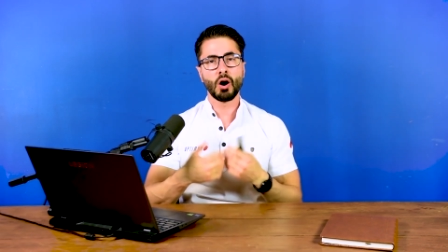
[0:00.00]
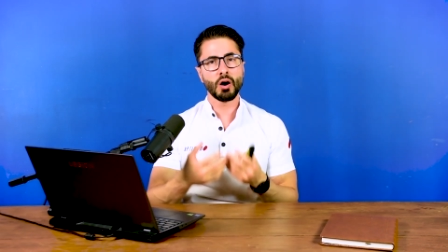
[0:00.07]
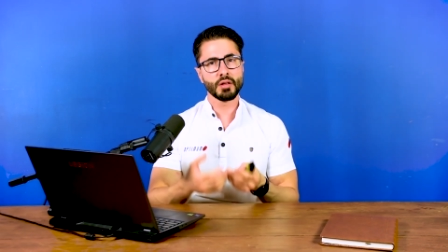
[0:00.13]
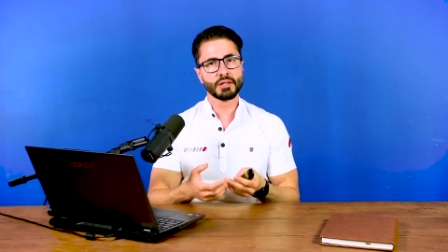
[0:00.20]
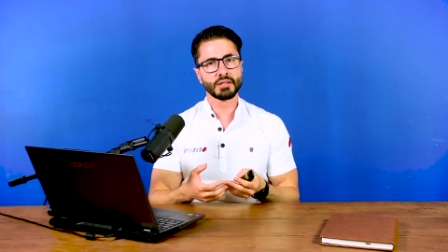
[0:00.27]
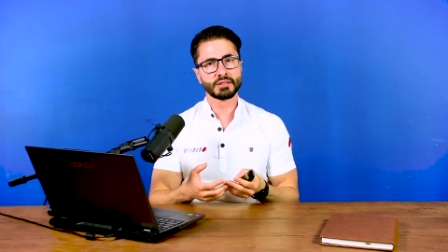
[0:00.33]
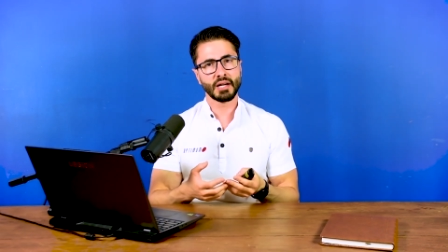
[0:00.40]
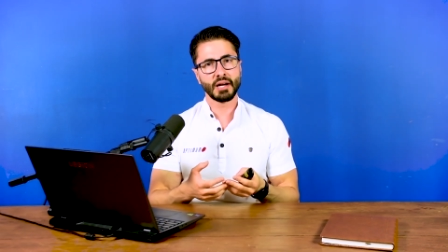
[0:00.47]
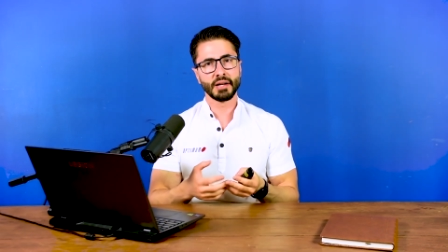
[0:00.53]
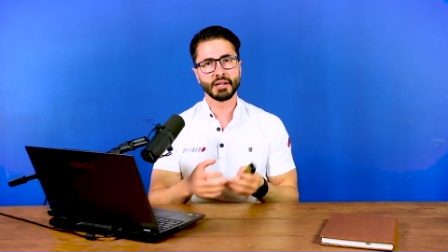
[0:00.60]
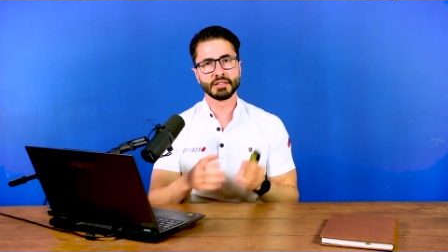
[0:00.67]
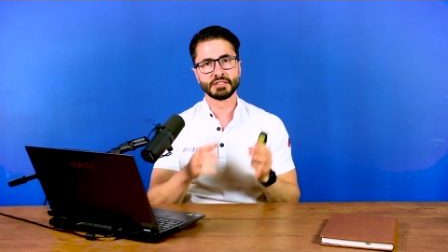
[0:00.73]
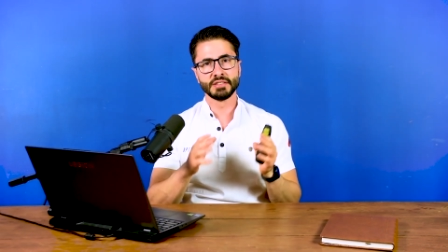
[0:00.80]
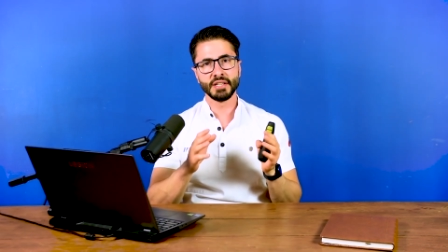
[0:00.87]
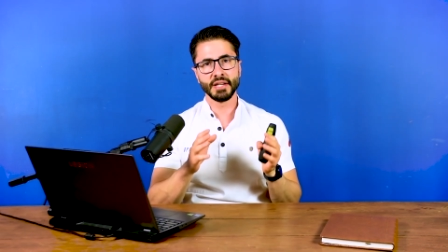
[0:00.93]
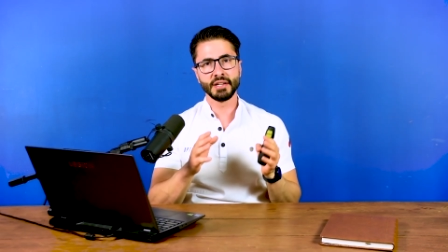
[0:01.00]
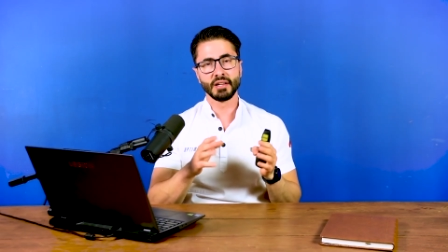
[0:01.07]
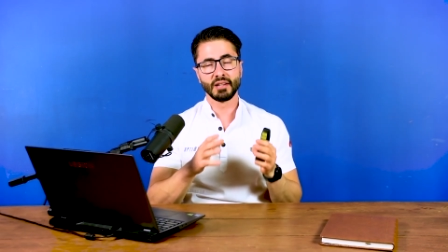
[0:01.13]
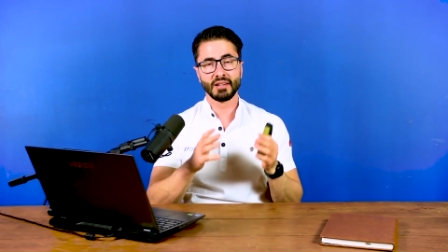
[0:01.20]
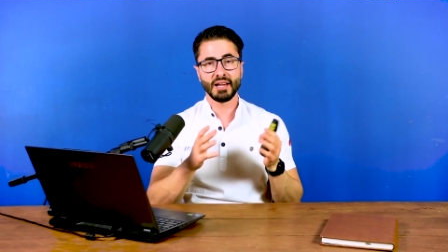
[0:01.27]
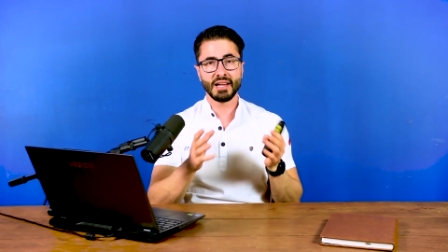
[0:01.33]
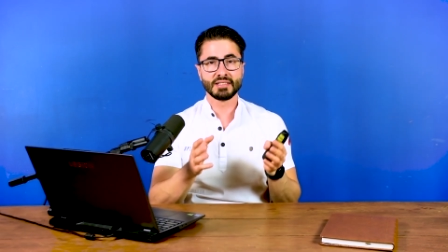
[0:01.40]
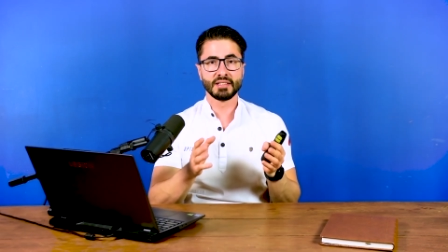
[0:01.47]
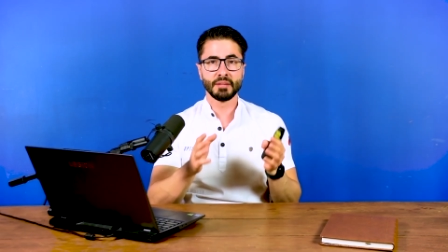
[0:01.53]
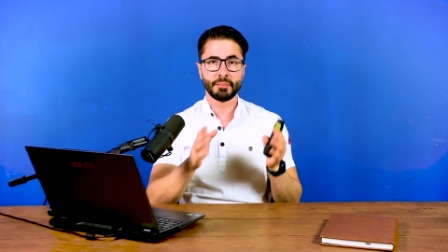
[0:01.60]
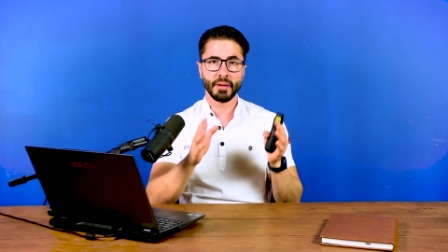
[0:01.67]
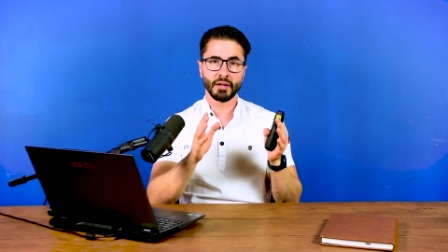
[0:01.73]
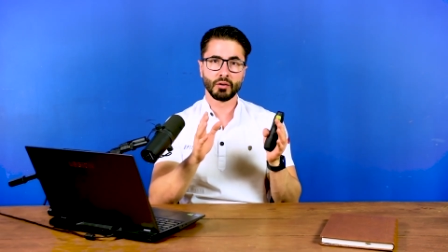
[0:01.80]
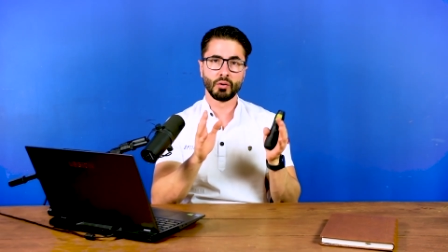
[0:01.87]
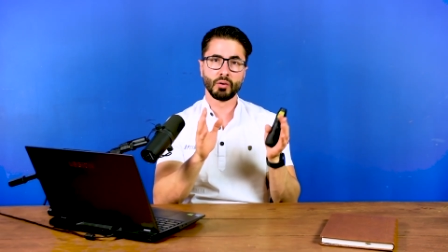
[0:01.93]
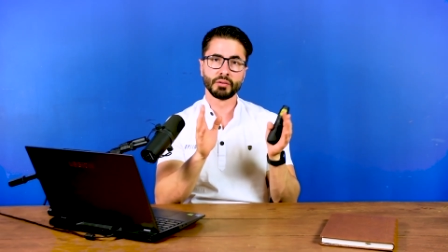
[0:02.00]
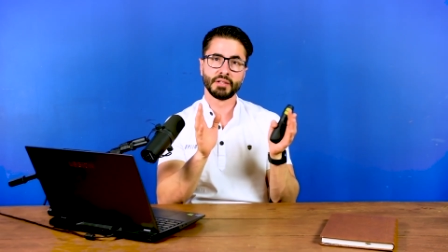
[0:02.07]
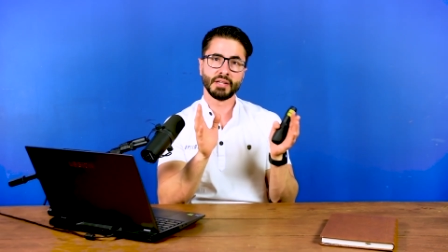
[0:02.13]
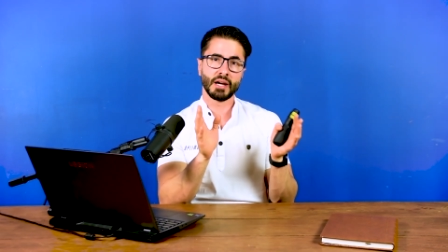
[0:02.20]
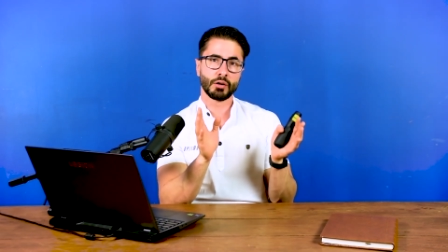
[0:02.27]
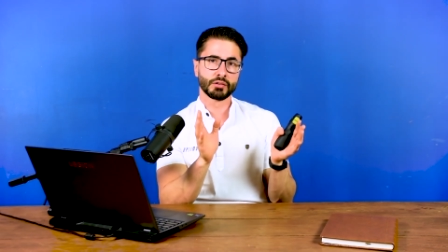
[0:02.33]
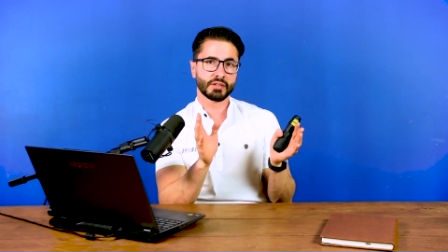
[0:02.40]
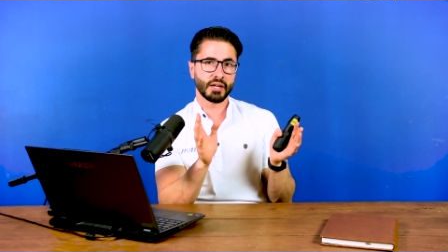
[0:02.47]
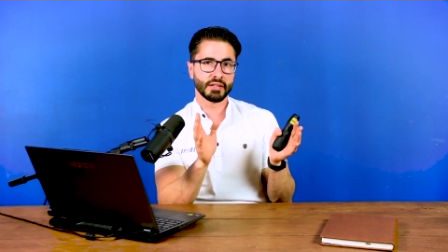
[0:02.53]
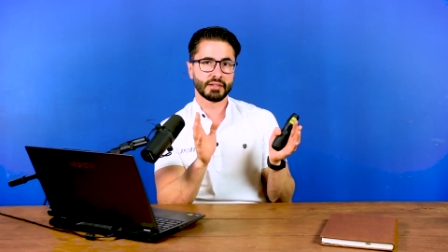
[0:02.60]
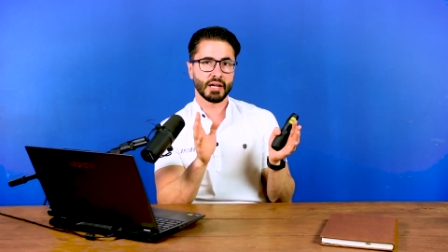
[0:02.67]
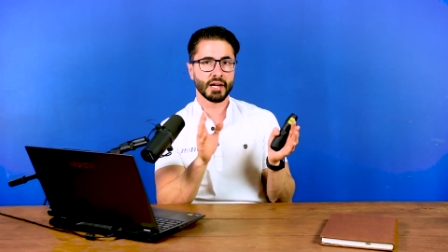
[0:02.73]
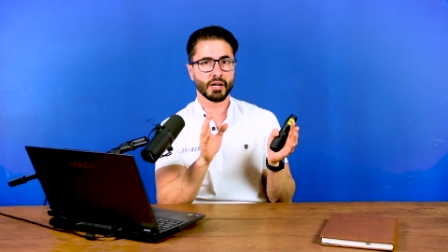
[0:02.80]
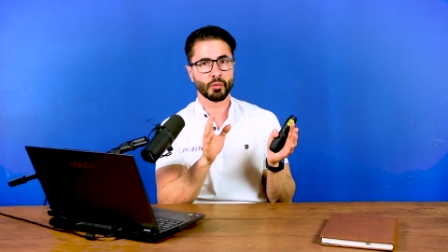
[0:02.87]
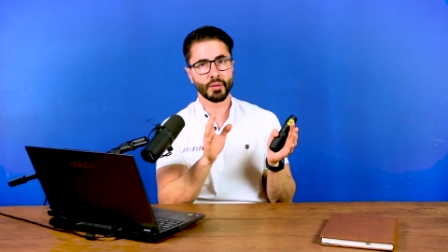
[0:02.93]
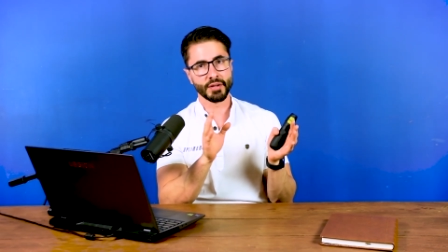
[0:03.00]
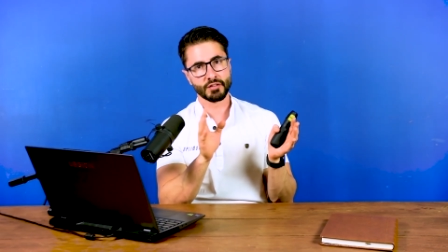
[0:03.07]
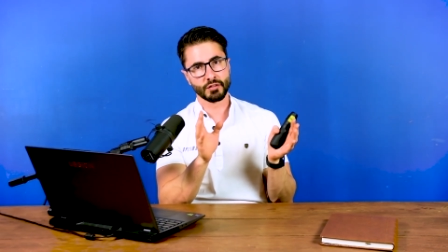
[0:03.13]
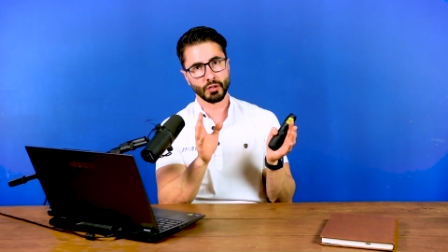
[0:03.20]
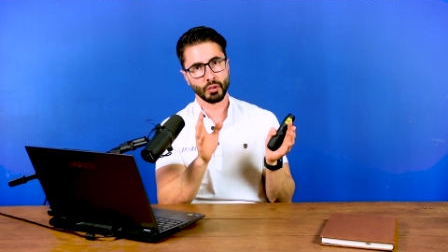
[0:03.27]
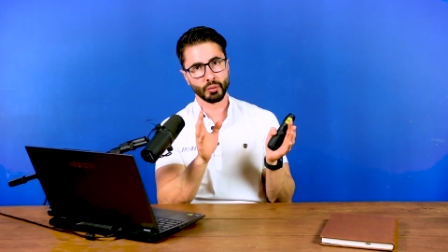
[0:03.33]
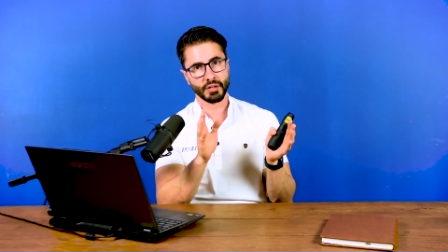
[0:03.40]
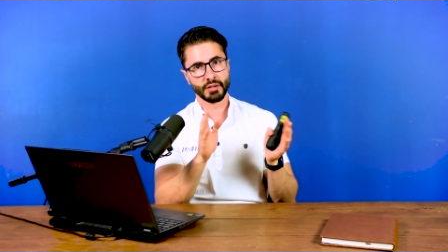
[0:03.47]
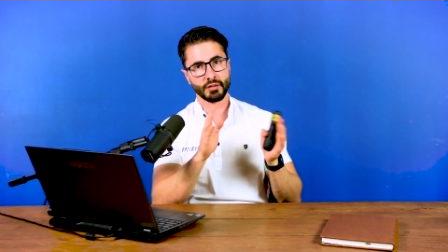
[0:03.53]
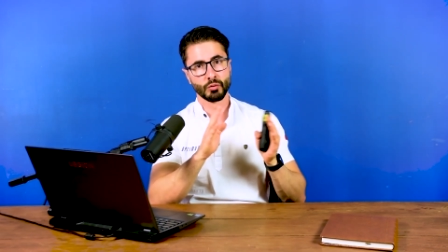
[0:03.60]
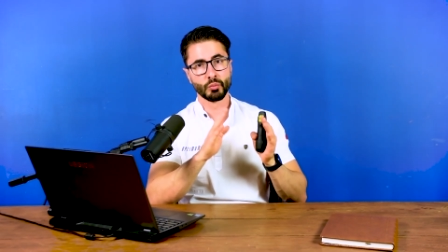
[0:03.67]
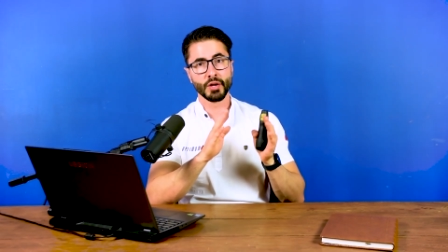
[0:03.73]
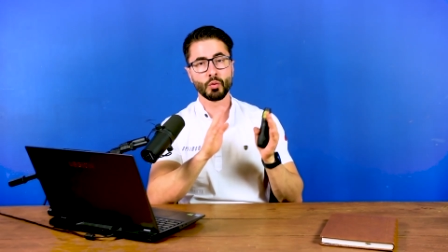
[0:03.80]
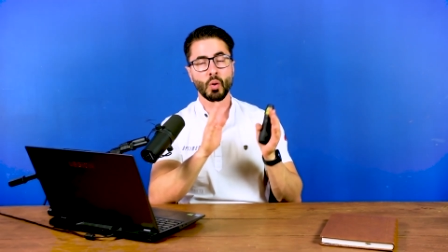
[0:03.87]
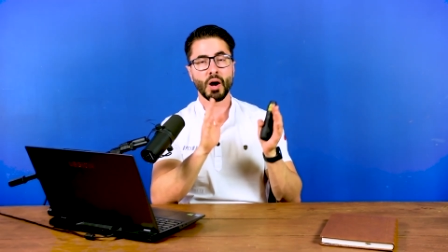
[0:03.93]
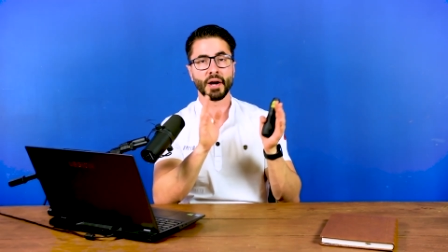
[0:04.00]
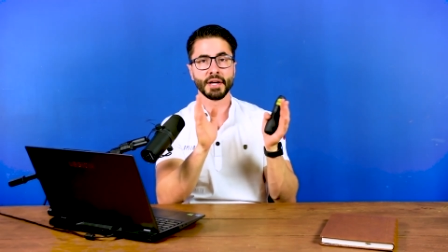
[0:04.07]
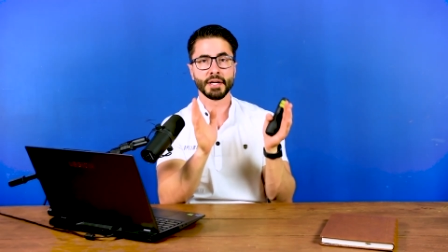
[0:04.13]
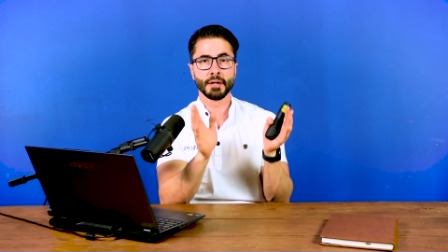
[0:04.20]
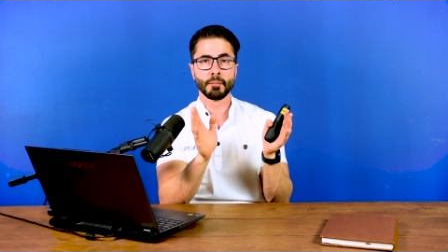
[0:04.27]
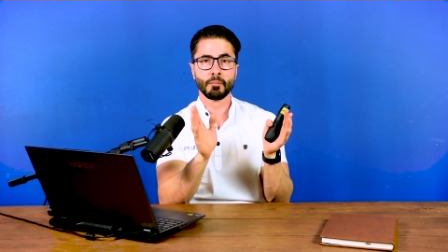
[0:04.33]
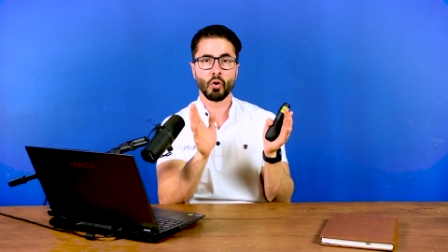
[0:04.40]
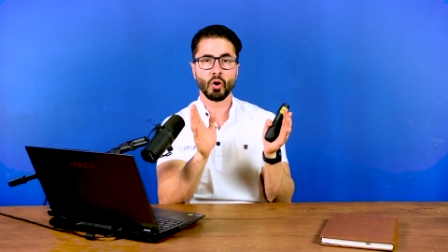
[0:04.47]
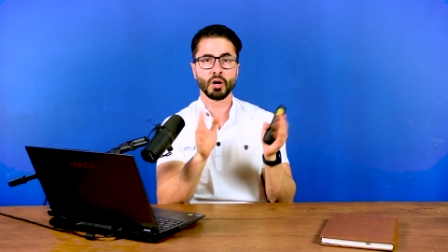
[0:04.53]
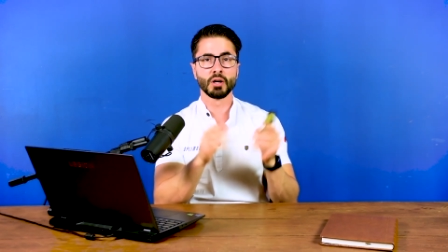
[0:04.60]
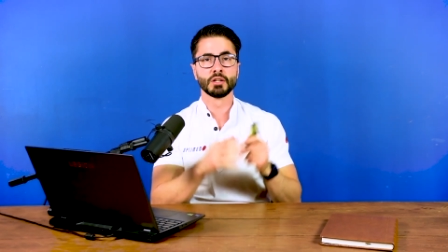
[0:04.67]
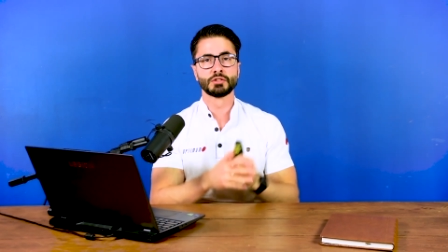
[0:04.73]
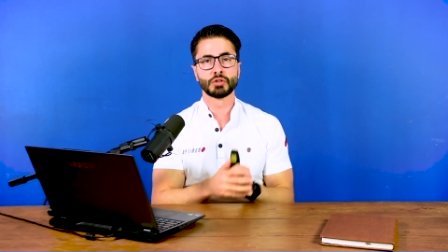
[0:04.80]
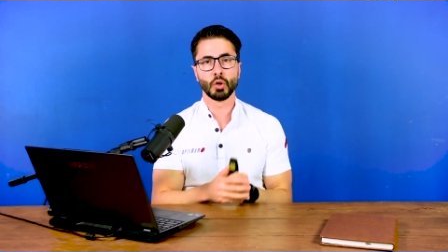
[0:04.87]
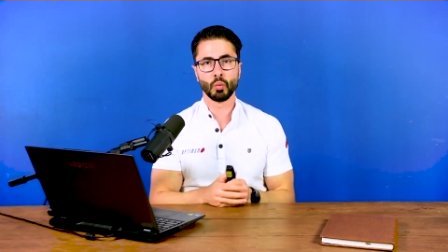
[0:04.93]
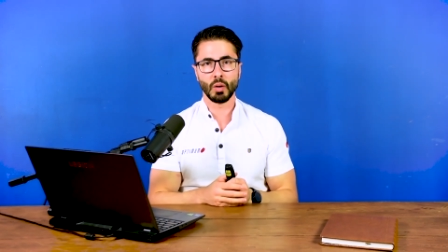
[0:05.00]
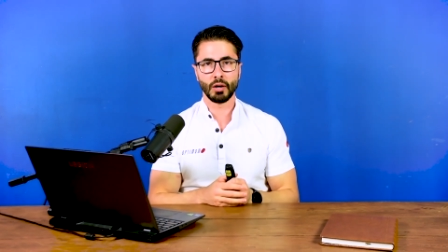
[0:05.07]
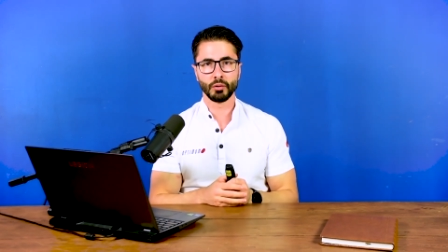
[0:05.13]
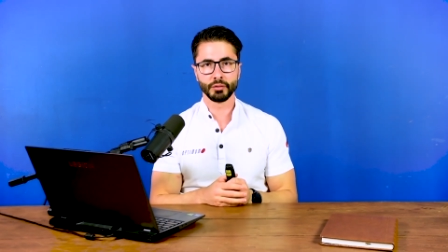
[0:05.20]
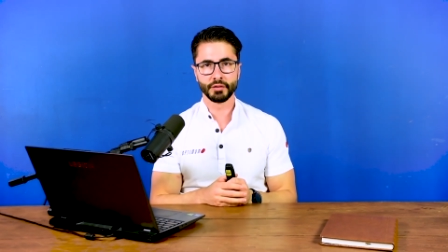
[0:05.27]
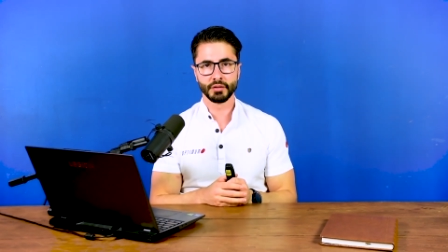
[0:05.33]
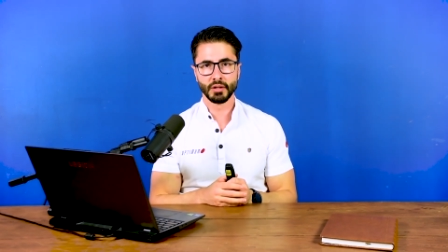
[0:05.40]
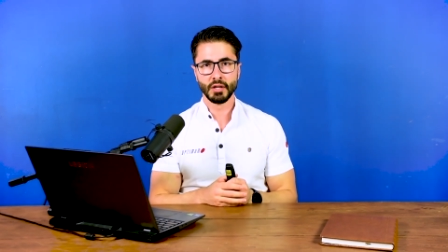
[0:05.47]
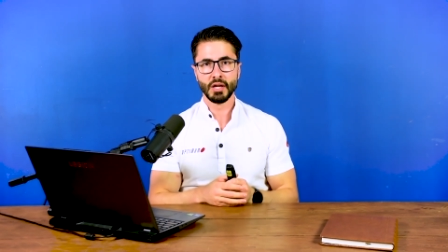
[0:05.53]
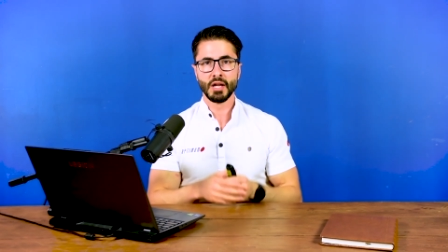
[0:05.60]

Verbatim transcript: Other tires need less slip angle on the outside tire when it's loaded, requiring more toe out.